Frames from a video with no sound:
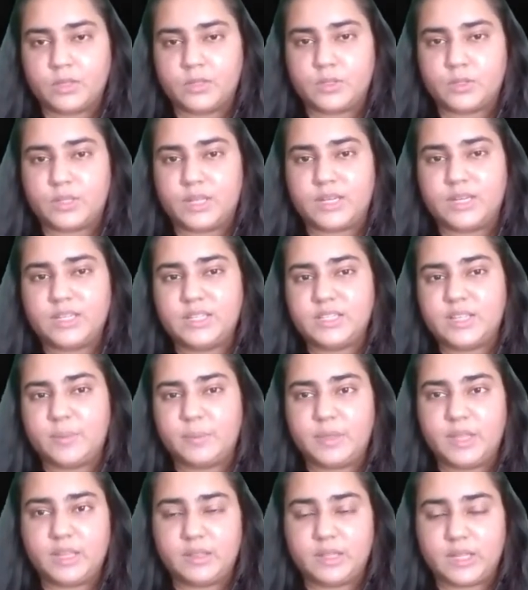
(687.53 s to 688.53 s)
So that is
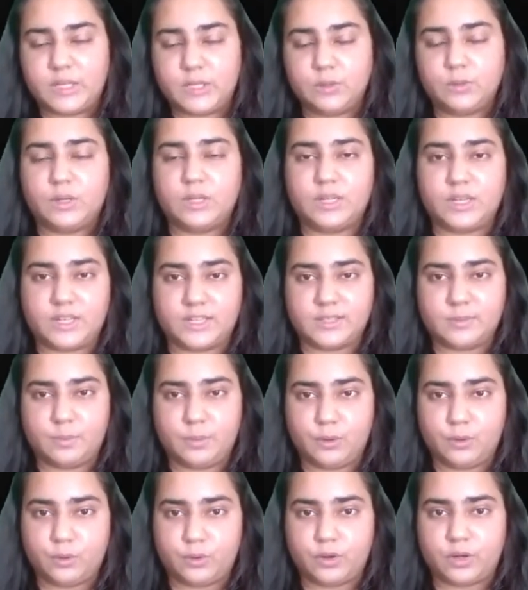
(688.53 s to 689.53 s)
something that you can
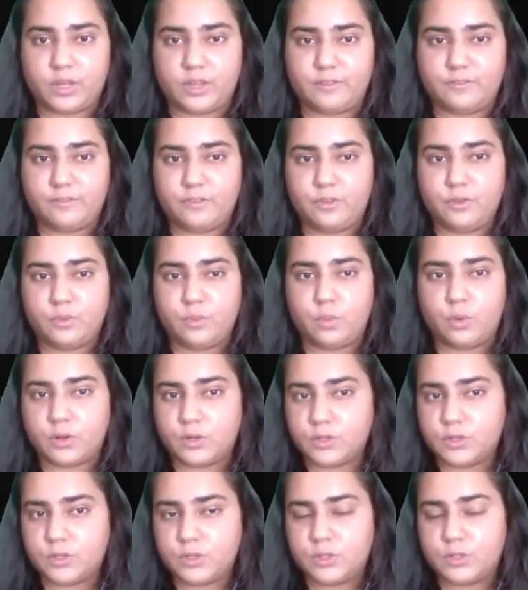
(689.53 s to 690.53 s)
explore if you
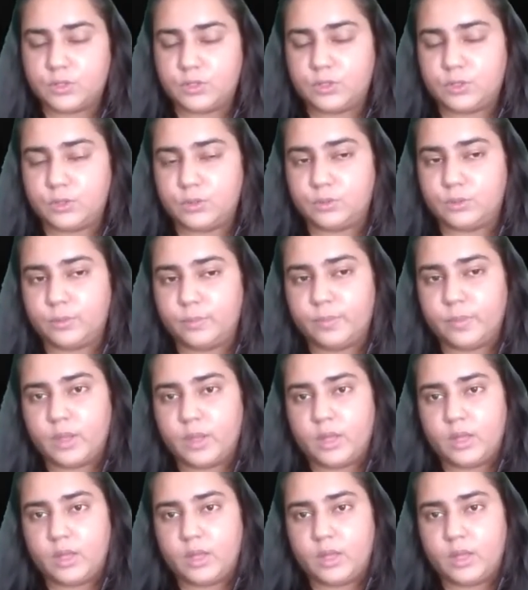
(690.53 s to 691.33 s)
want to